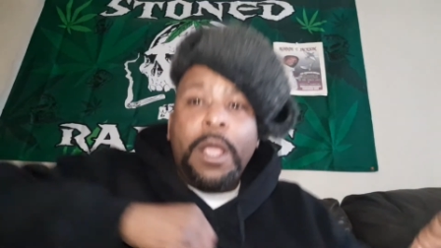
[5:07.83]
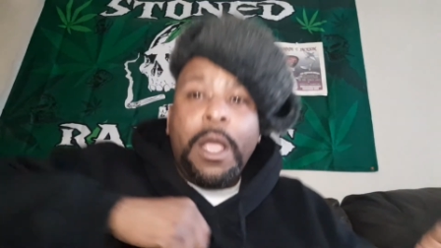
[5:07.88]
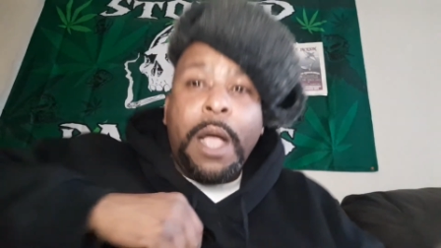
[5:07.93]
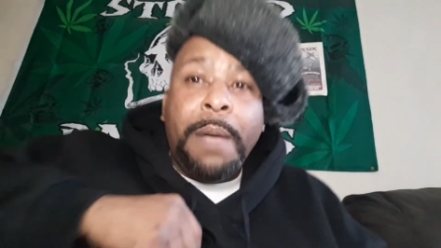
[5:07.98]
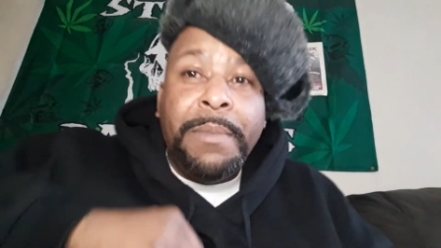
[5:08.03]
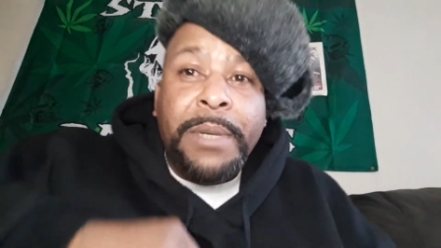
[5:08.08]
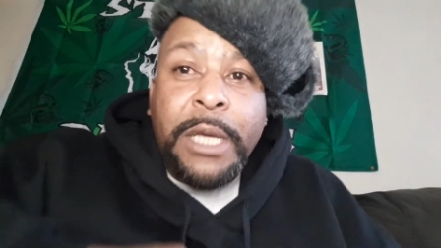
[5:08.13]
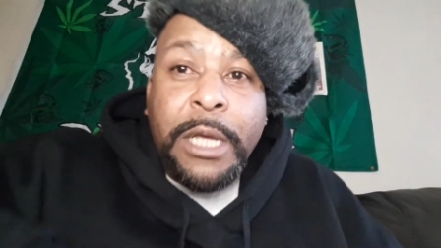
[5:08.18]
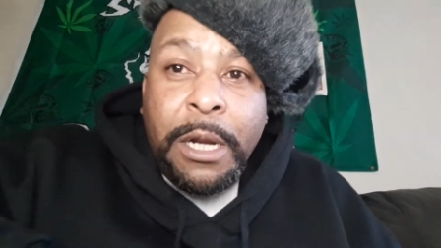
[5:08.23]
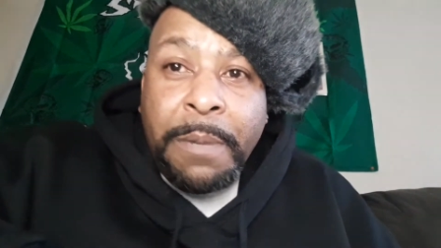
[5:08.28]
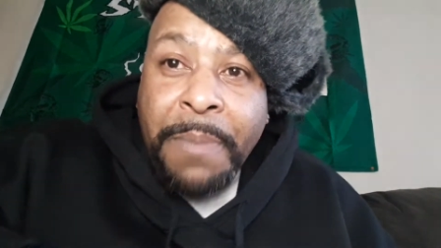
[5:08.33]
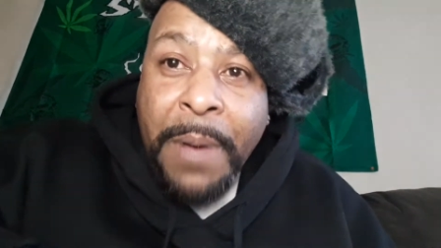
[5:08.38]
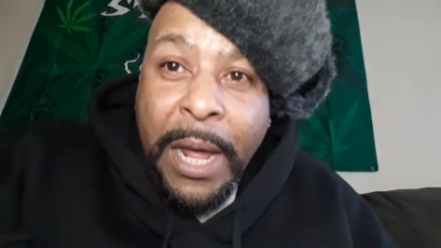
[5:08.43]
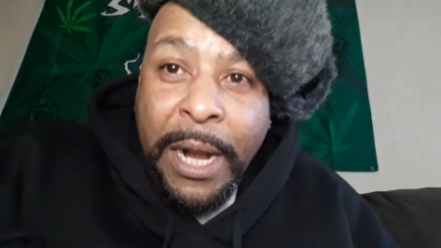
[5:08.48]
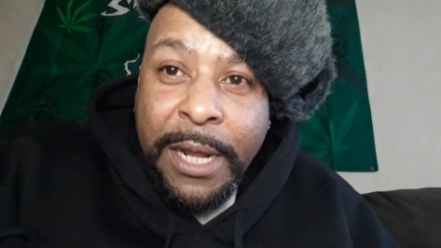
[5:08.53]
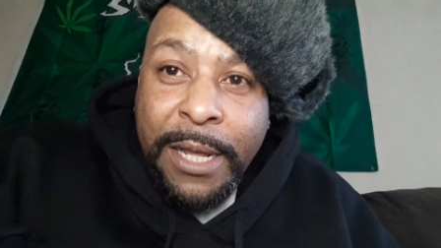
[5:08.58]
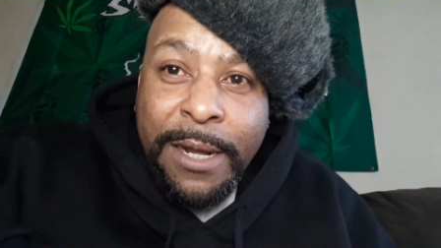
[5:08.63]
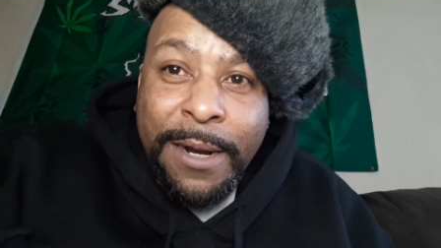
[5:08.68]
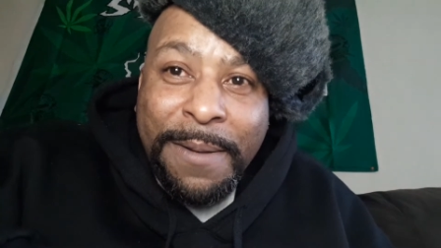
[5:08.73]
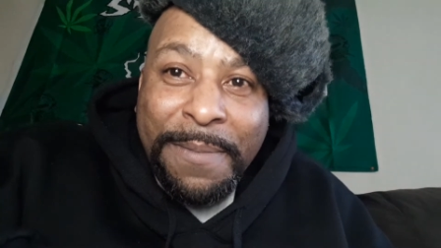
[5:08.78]
I'm gonna get up out
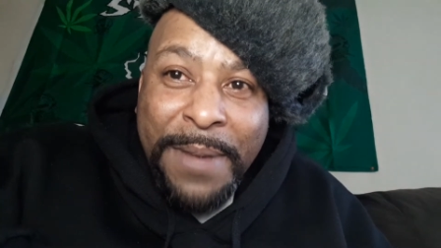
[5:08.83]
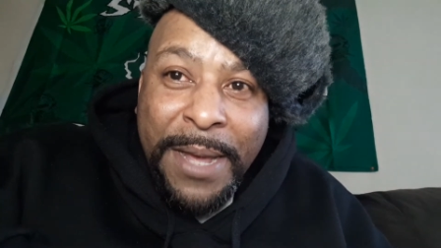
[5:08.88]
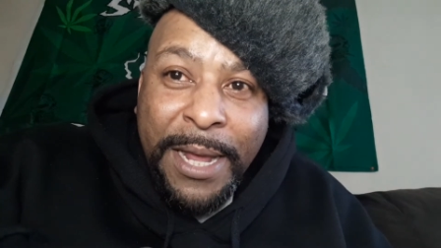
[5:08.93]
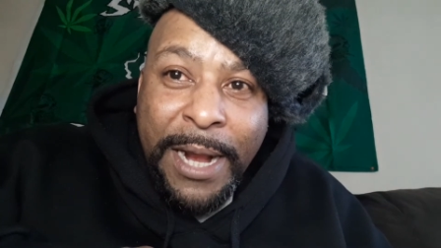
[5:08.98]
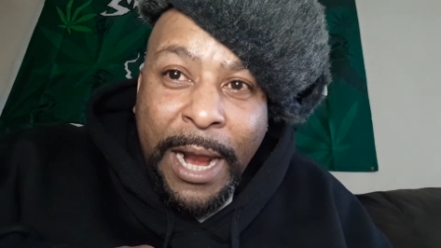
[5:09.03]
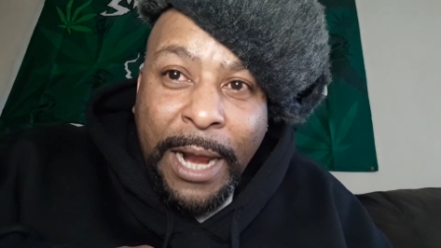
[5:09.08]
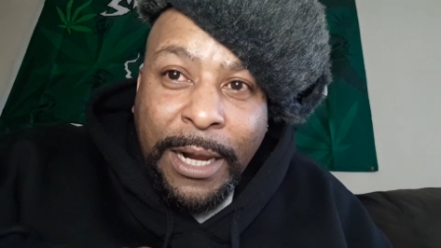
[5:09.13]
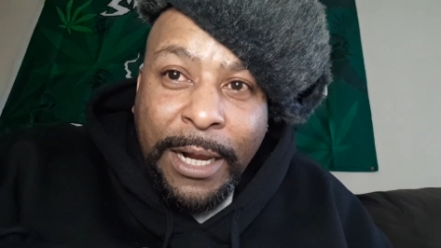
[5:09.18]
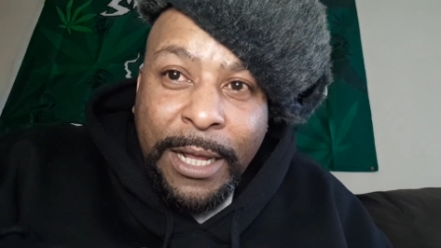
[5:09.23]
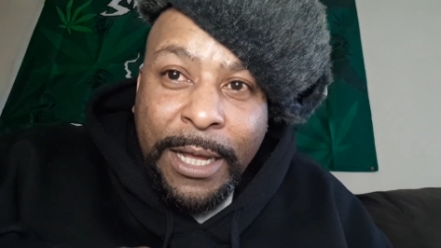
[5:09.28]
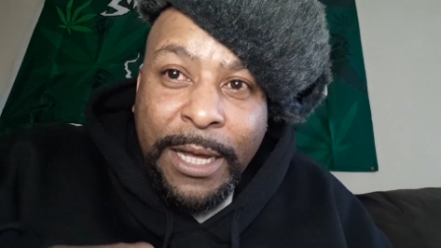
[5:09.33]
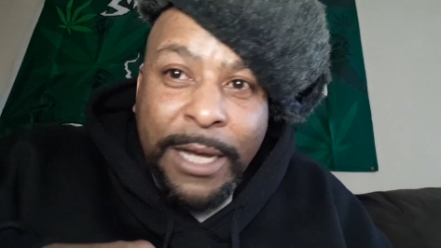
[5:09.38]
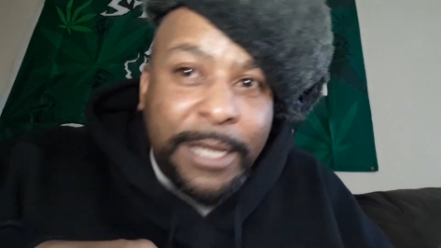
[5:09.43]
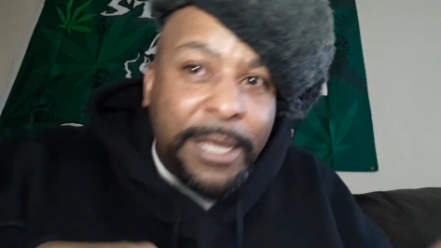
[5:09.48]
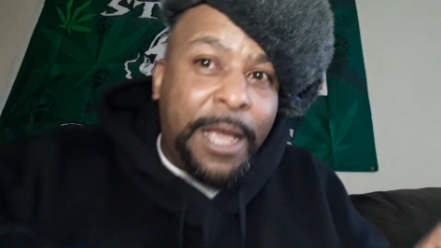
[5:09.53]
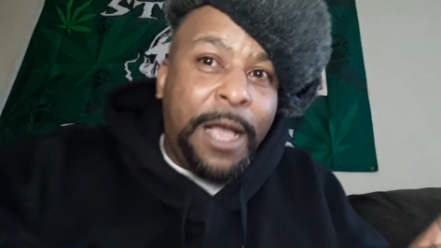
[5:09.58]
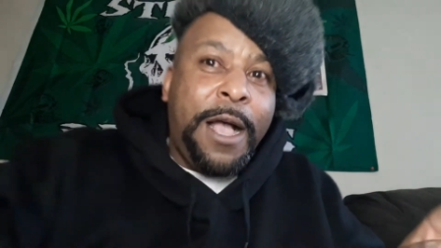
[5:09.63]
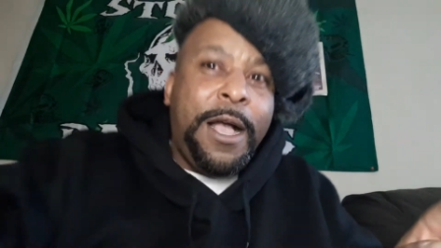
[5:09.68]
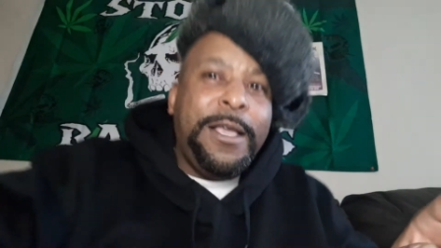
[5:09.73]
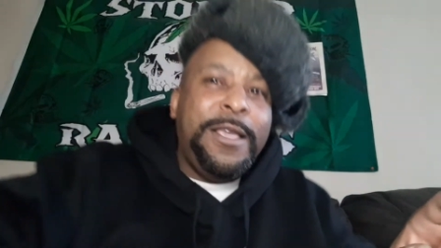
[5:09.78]
of here, man. I love
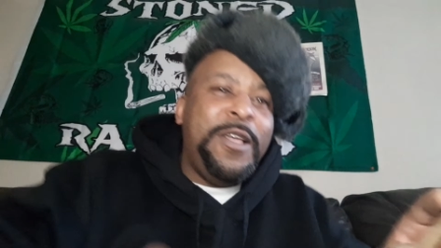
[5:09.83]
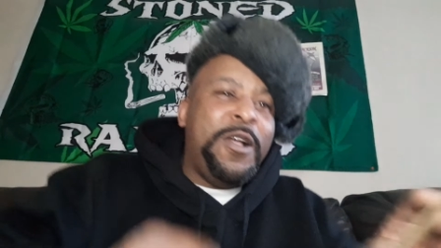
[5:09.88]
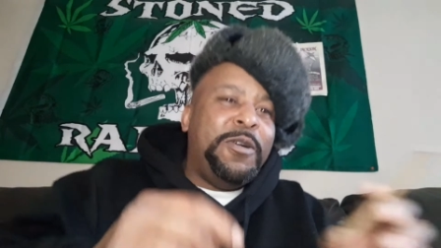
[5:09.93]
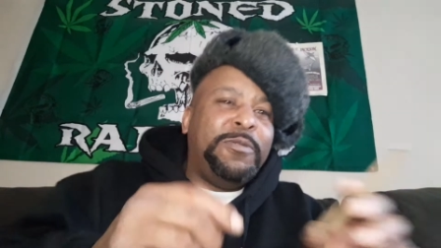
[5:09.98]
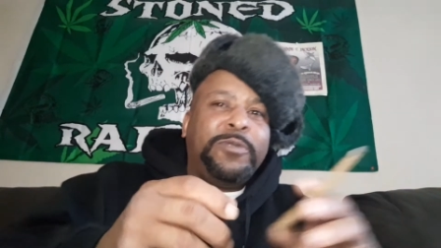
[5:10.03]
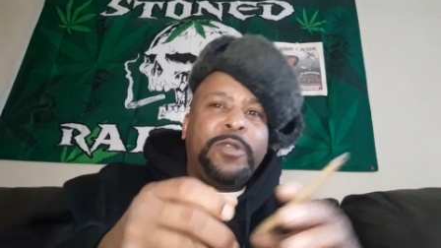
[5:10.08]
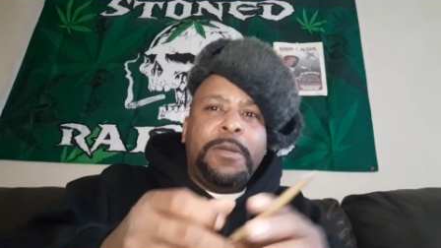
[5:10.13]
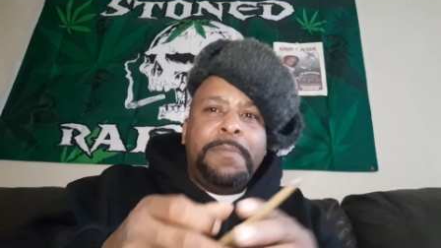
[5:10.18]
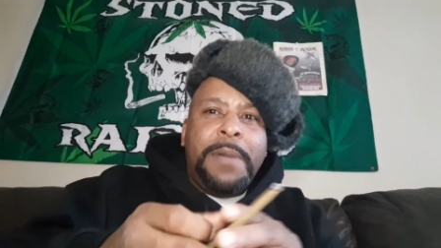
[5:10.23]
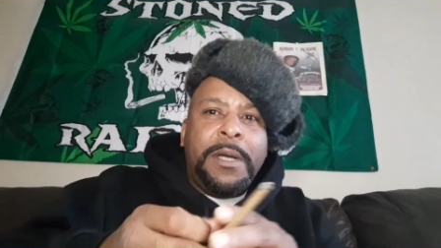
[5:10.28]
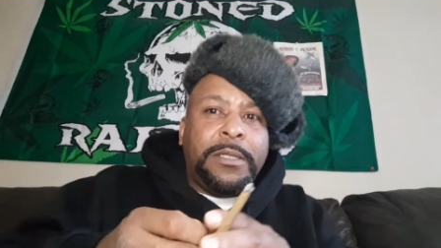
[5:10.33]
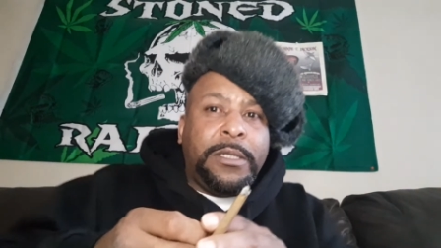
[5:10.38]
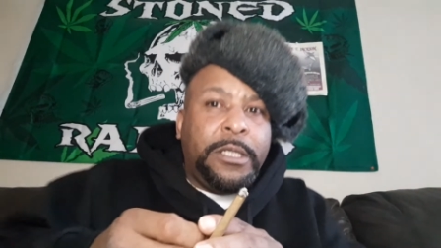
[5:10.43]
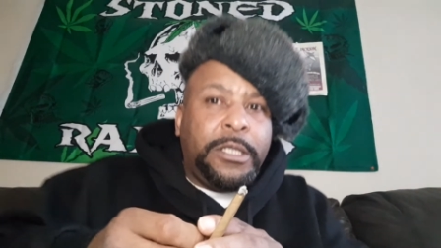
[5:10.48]
y'all. You know what I'm talking about?